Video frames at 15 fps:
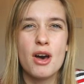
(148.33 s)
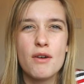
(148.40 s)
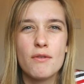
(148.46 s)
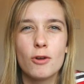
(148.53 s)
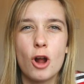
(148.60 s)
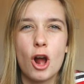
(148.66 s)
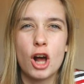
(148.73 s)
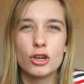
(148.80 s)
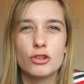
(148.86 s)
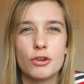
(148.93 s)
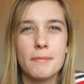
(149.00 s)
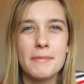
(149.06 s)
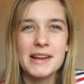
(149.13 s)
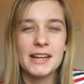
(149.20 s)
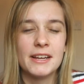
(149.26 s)
over
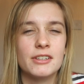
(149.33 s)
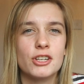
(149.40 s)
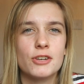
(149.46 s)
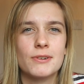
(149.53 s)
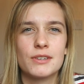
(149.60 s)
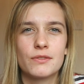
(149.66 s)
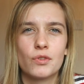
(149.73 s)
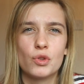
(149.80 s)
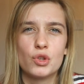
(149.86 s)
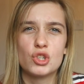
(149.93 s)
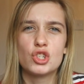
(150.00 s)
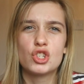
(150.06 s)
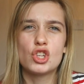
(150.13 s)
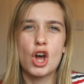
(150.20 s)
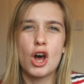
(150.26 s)
100 million euros for the
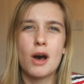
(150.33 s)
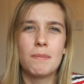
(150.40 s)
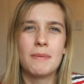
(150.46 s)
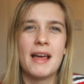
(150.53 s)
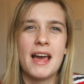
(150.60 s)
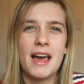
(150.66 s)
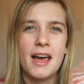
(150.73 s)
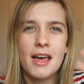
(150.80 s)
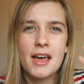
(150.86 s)
star player,